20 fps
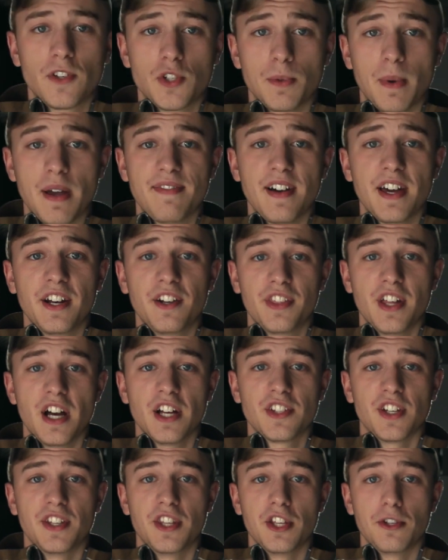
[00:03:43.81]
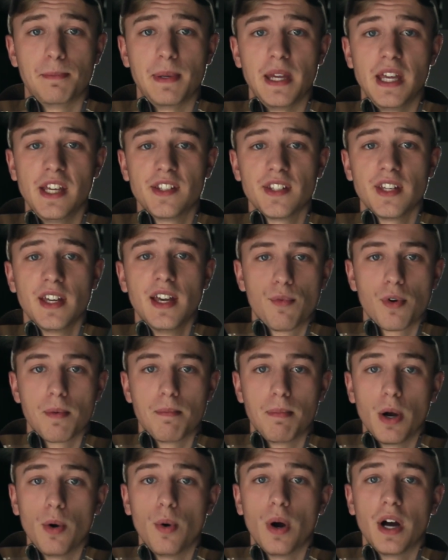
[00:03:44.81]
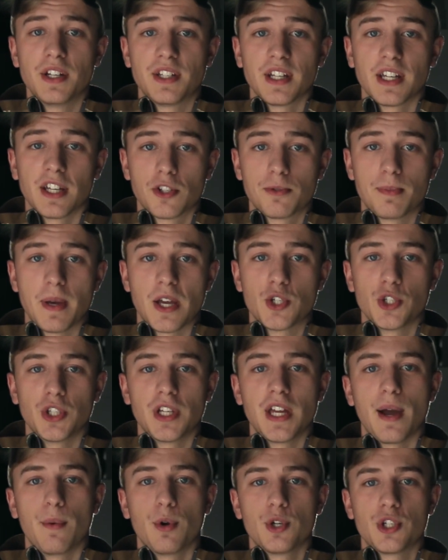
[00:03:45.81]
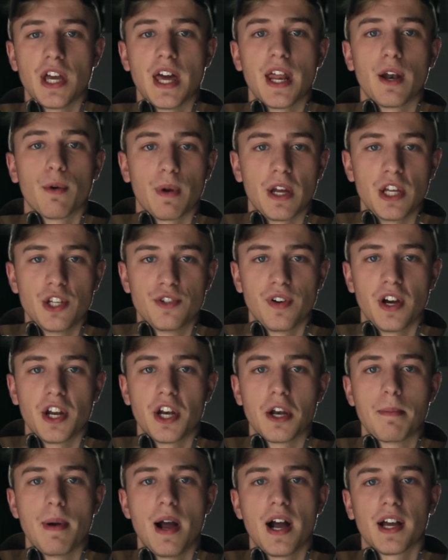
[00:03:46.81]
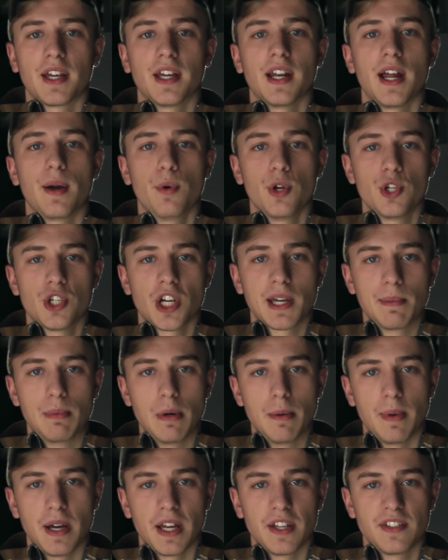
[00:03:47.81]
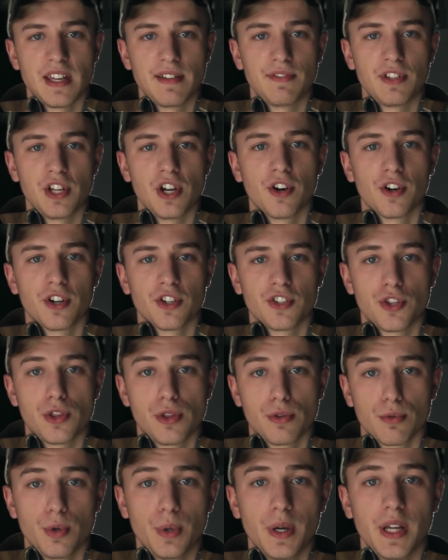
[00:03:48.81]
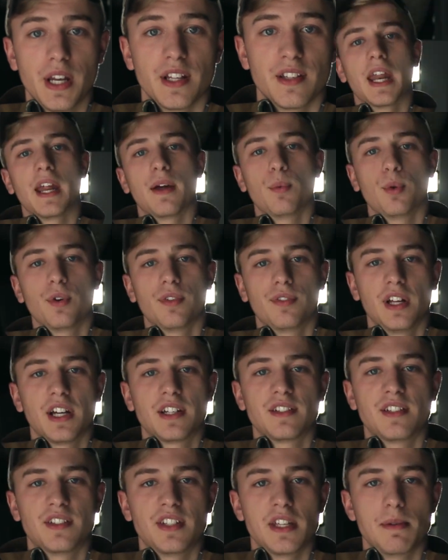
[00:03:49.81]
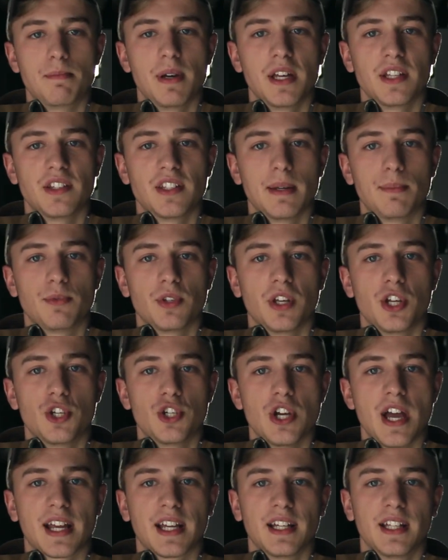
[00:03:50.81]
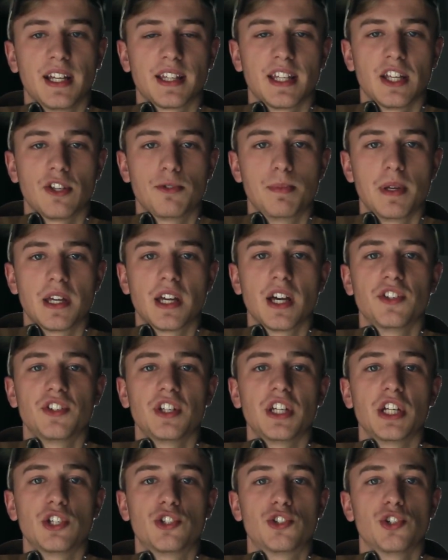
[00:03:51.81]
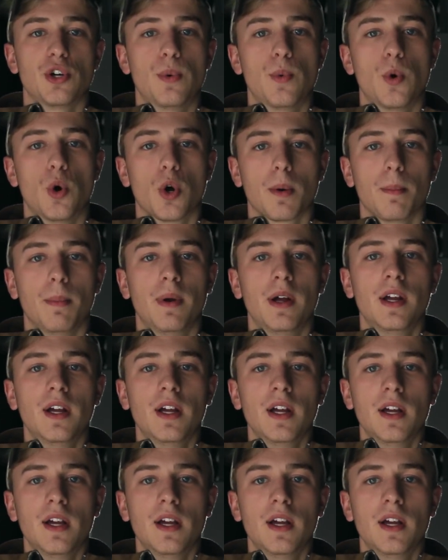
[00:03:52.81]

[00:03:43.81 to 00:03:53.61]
So my final thoughts on this piece, for bow hunting especially, I wish it had a rangefinder pocket. I wish I could put my safety harness through it, and I would have liked to see pit zips on a jacket like this because it is so warm,